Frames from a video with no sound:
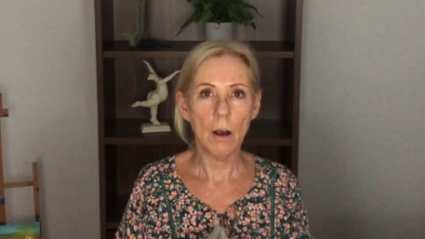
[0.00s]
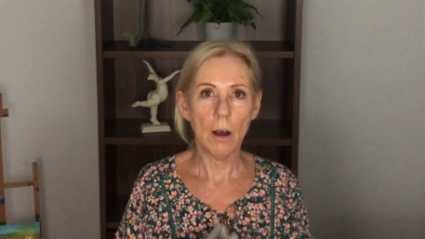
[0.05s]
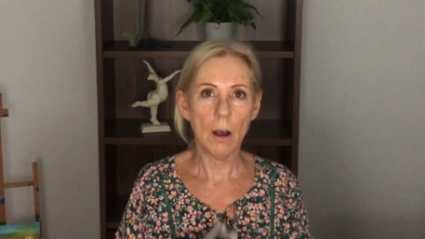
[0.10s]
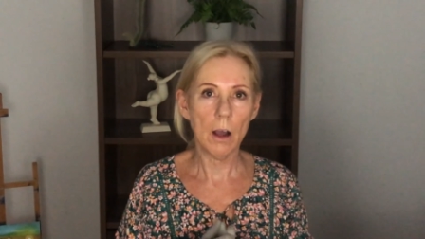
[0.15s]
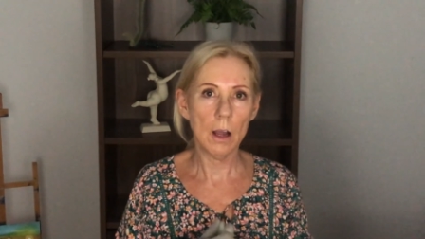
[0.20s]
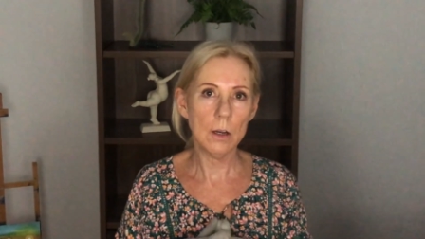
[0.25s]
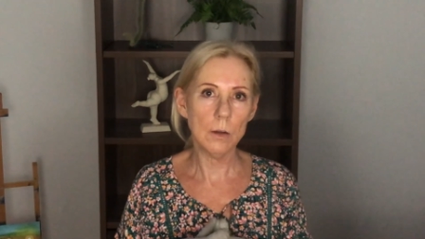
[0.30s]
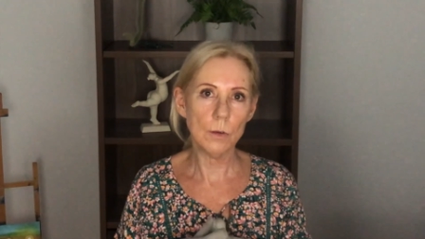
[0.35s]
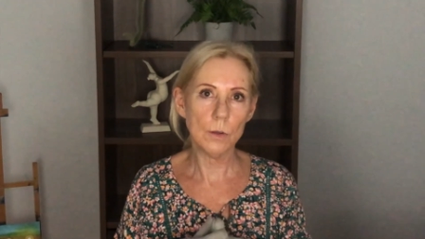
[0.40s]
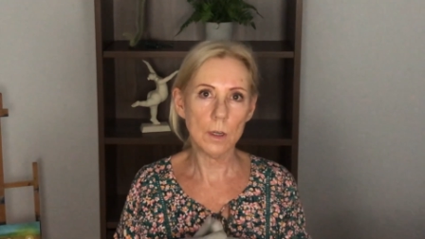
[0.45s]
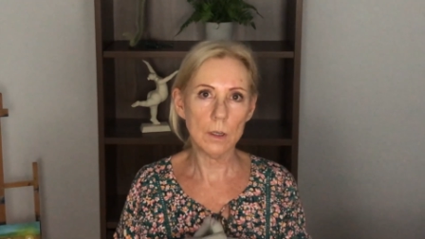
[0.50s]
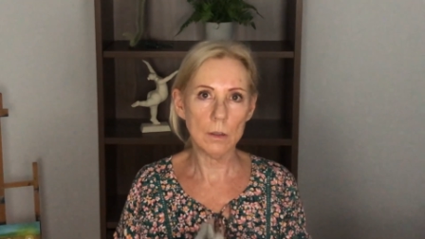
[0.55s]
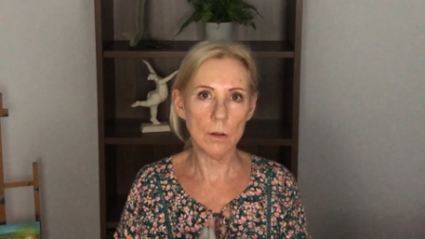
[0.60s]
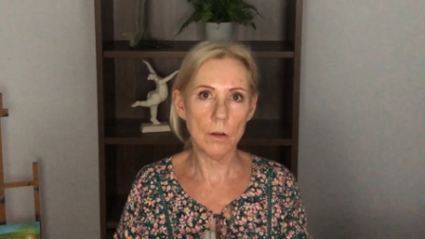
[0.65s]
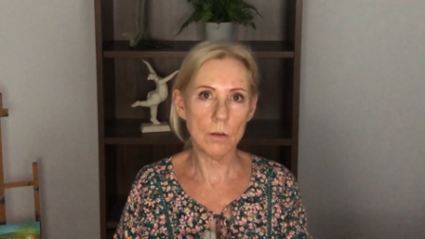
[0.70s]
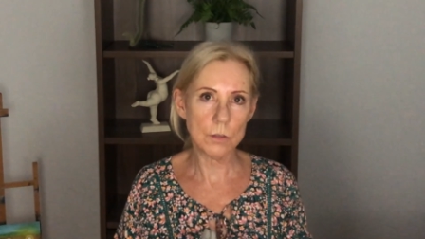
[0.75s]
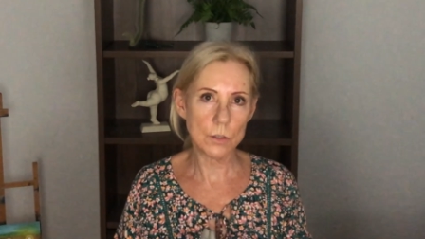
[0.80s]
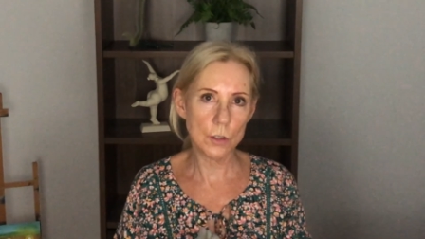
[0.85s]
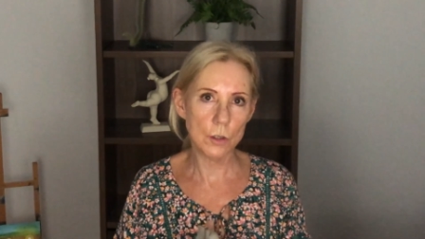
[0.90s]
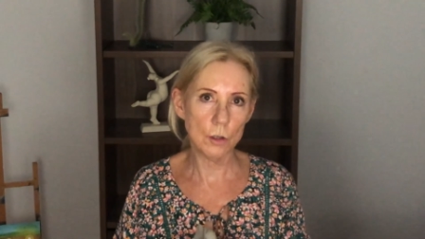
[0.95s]
I look at
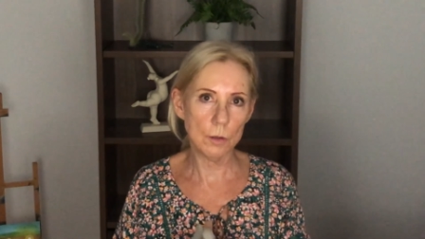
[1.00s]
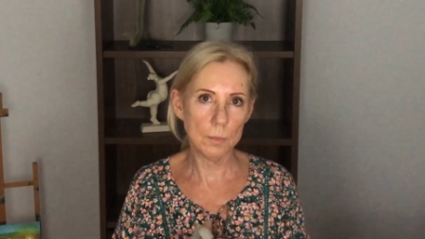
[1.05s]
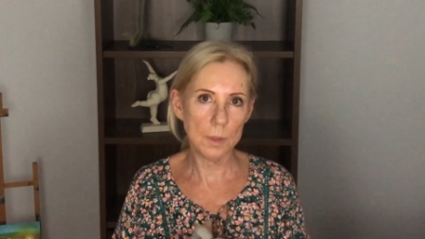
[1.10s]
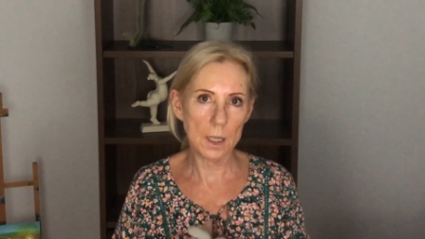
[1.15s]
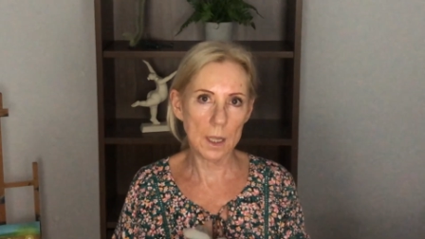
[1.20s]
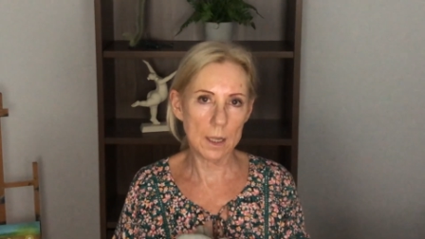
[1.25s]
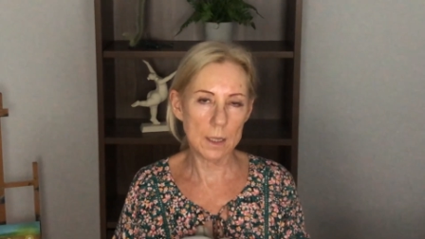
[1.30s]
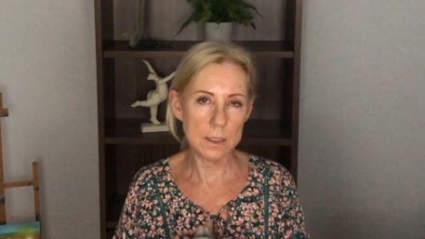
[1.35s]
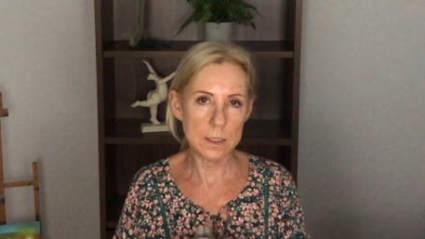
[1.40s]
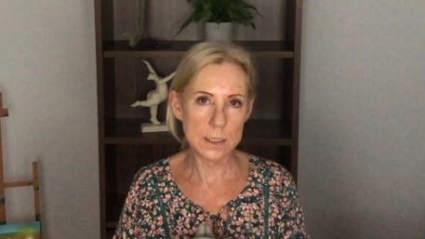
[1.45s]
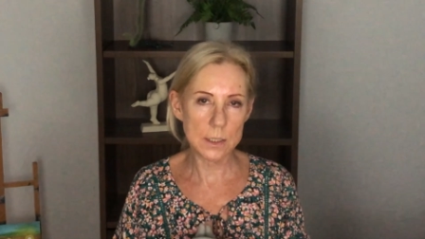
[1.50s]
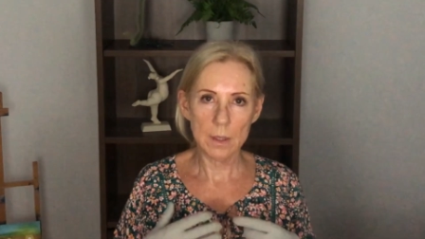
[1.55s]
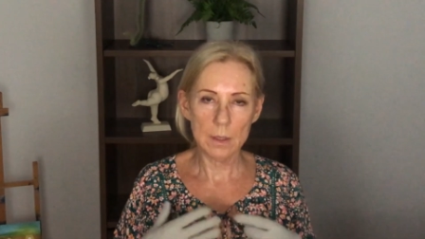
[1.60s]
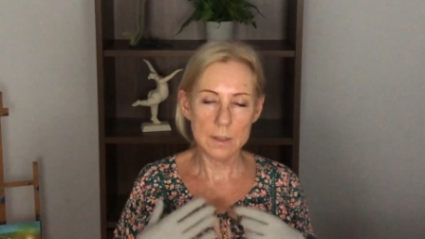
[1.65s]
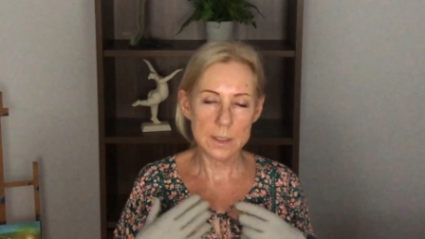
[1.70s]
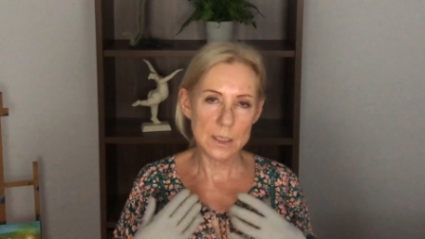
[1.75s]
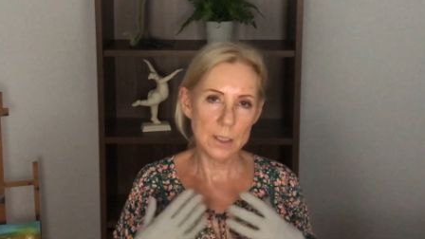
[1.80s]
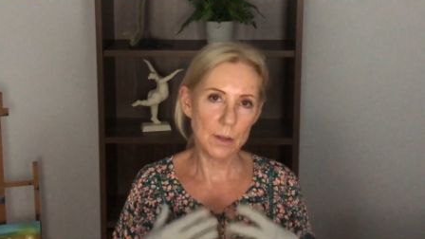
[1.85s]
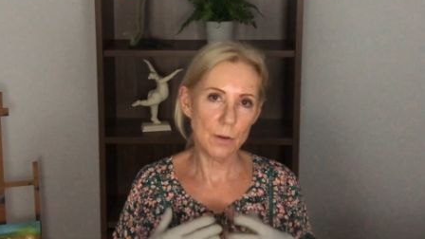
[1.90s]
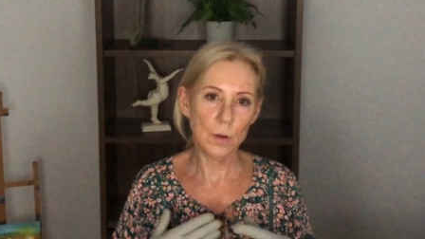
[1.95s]
long-term gains.
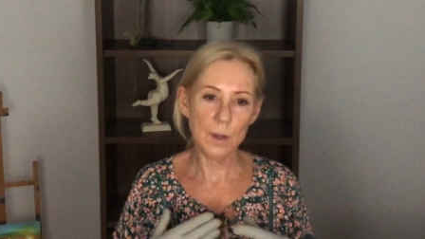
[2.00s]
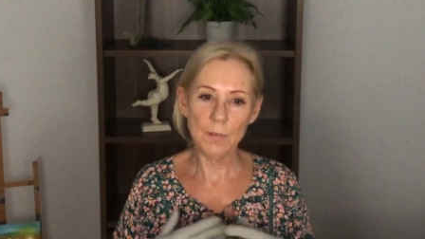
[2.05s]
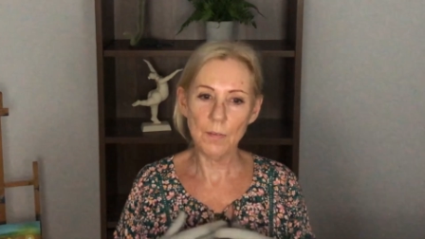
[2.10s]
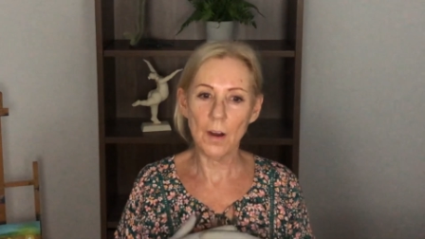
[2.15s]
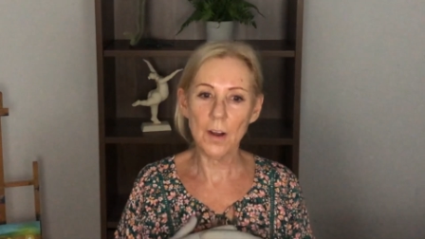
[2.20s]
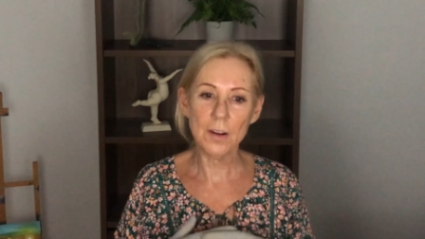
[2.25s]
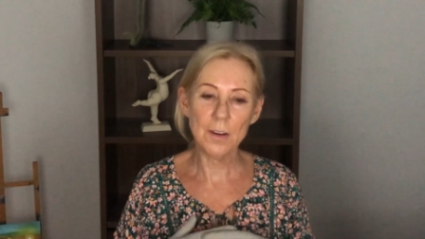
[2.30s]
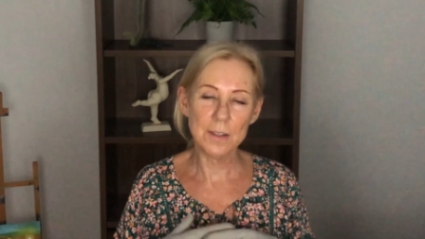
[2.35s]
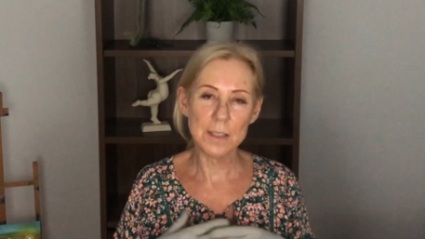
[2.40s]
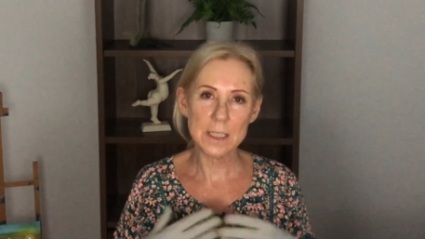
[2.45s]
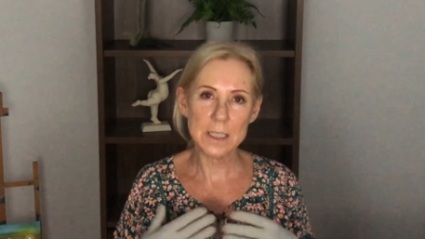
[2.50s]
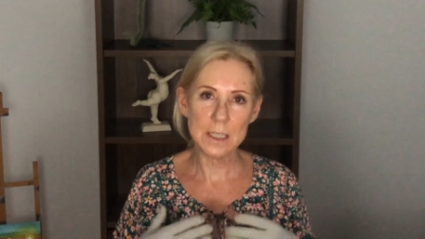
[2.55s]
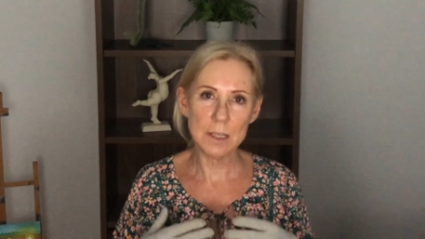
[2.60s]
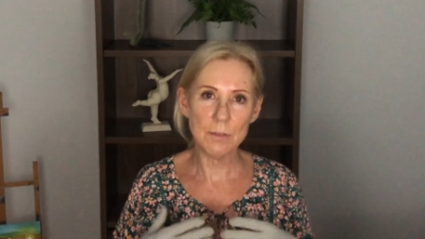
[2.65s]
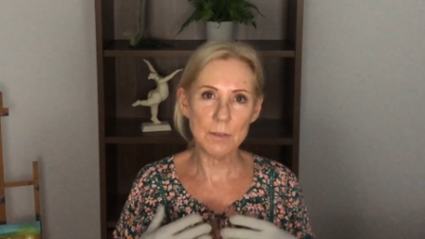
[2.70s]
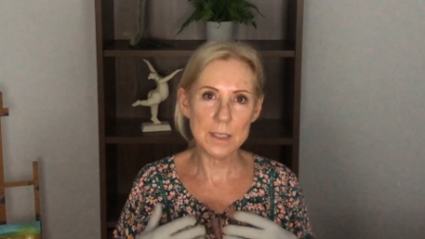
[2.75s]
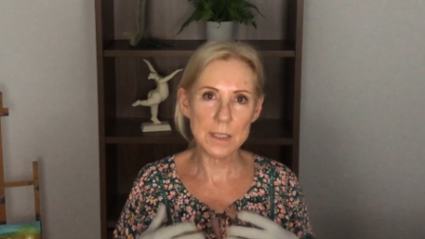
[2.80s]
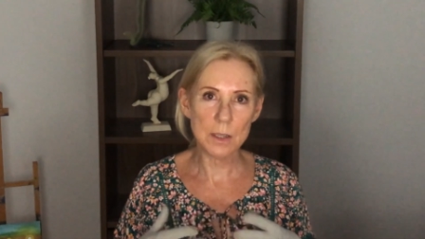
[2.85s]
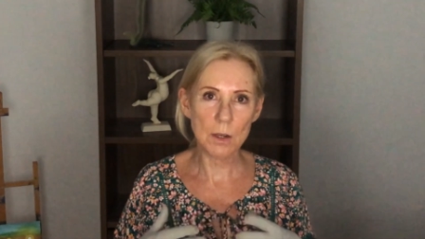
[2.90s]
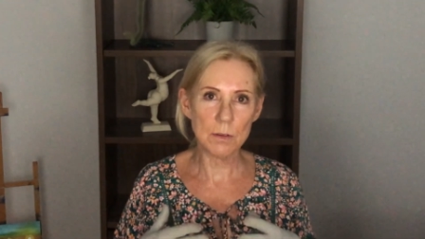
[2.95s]
So if I don't see
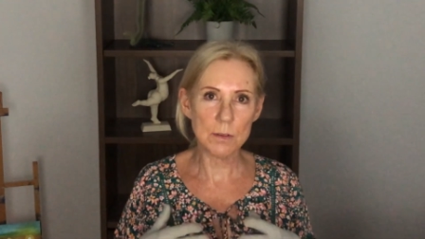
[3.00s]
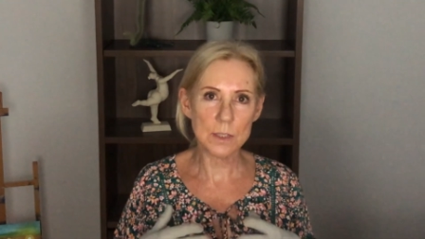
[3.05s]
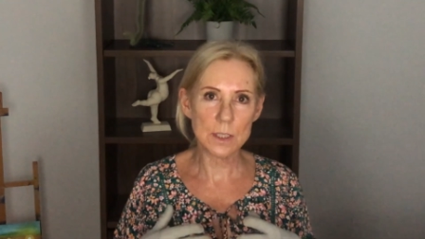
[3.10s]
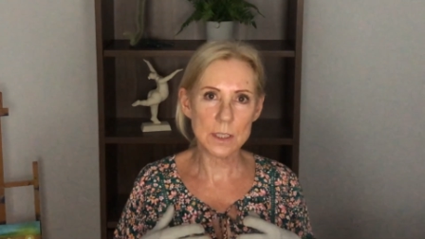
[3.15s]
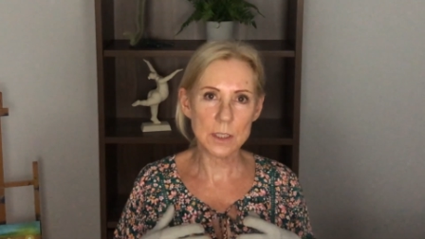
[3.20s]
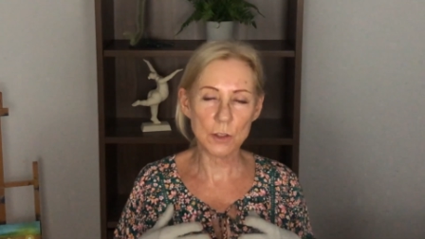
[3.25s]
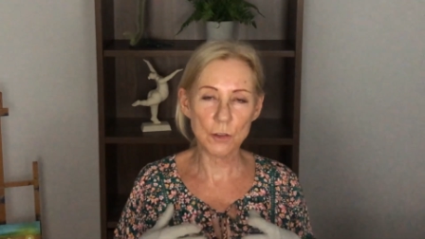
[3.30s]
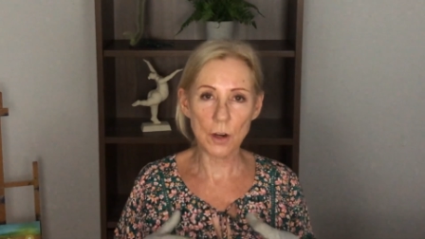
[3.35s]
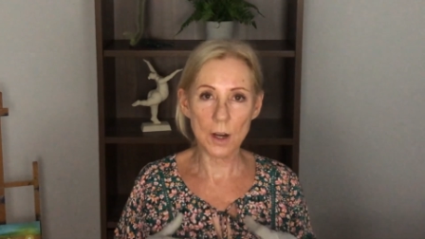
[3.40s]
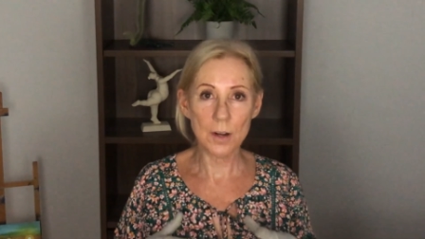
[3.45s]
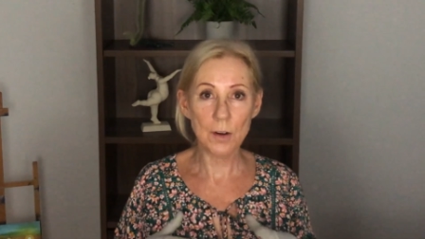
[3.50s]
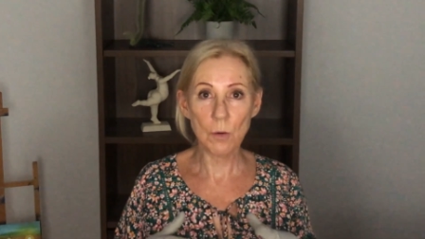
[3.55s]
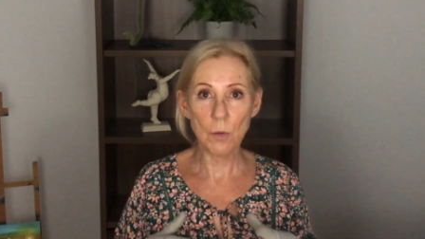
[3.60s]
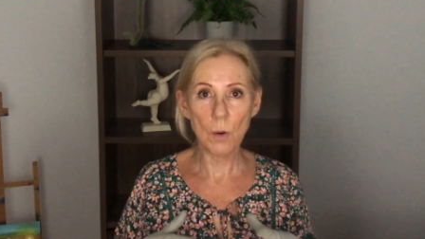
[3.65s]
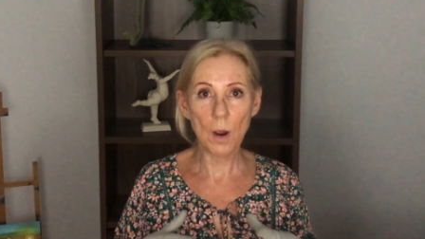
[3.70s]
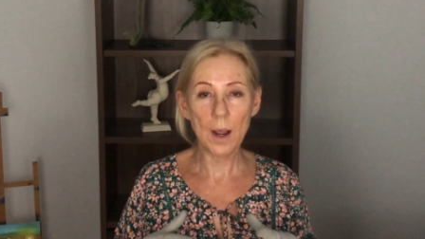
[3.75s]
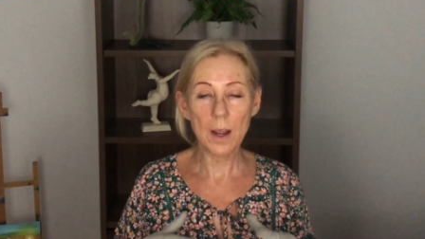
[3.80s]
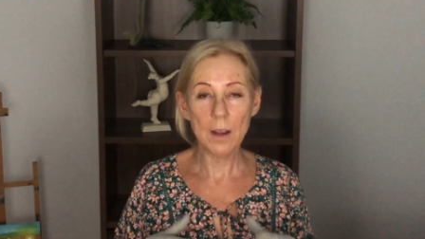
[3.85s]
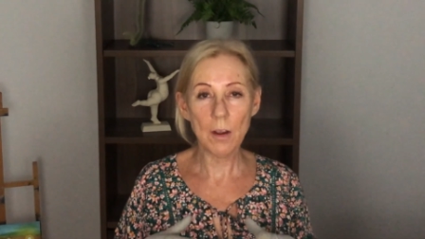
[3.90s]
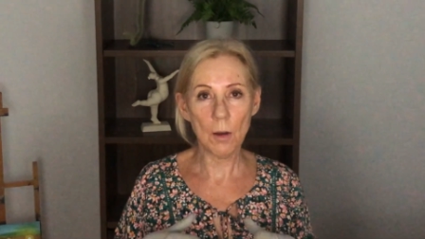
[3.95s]
results straight
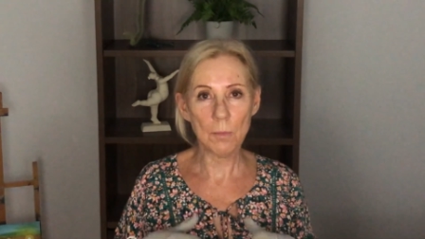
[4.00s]
away,